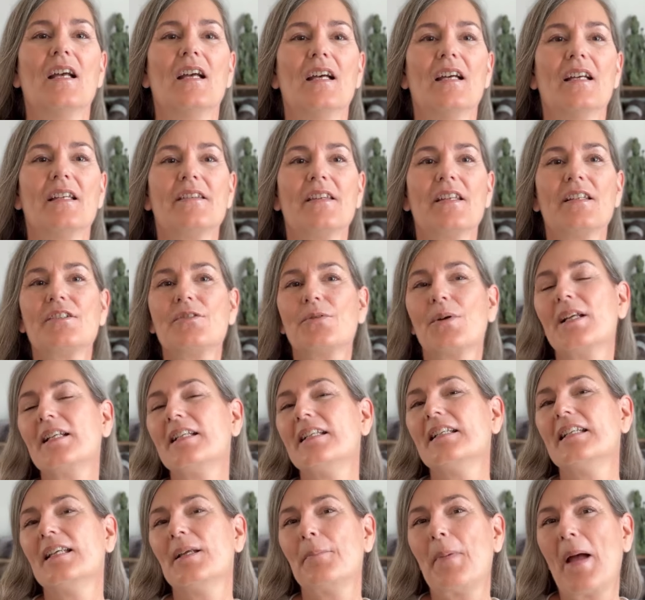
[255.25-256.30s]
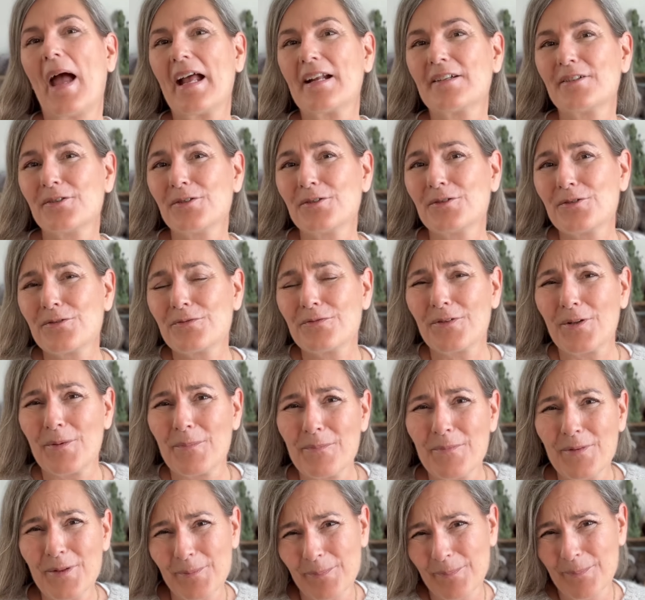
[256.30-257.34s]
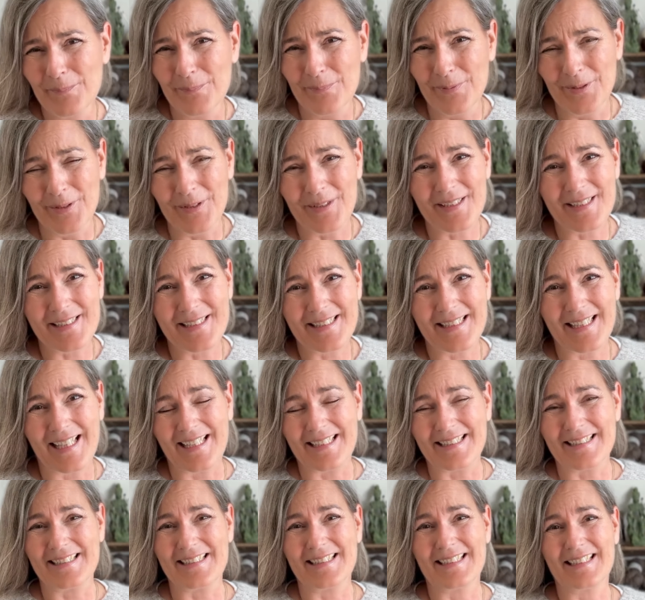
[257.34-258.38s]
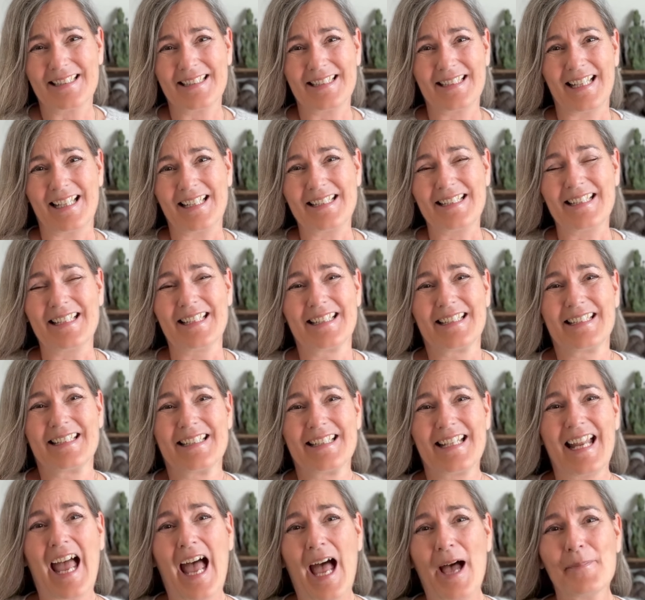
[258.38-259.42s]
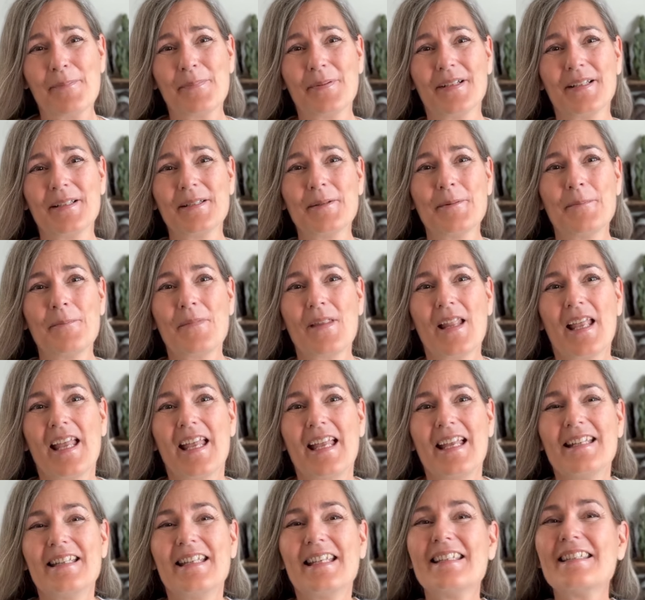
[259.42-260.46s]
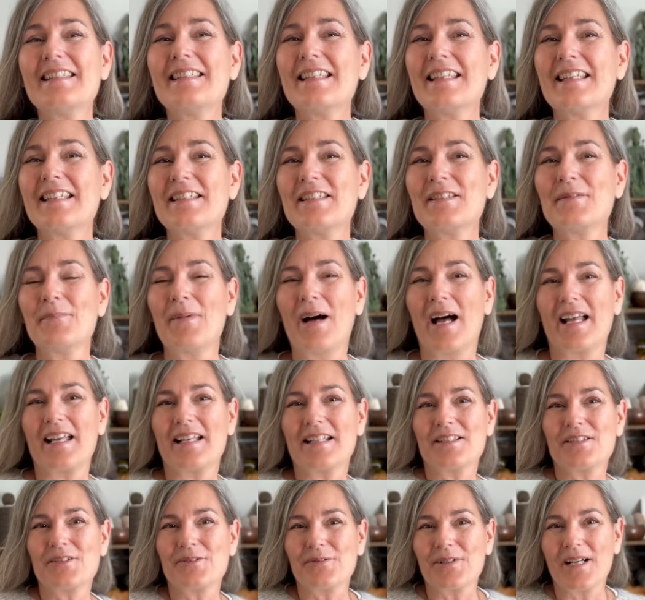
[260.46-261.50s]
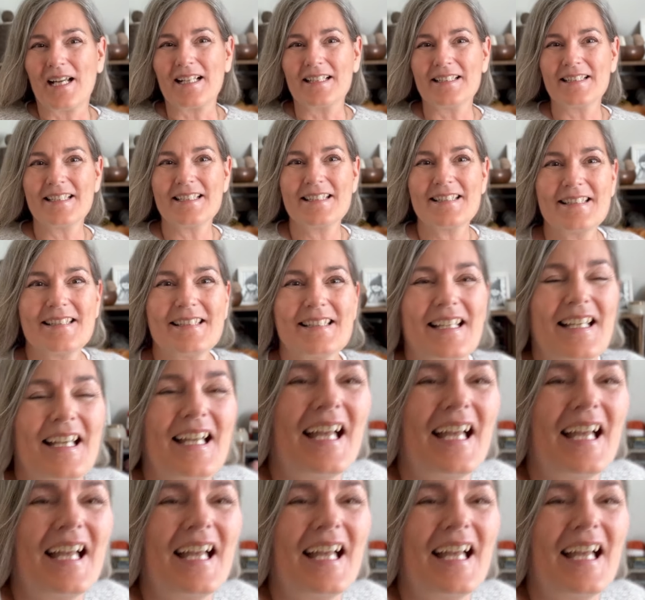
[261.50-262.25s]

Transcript: The 20 patterns from the book that didn't happen. This is my Trellis.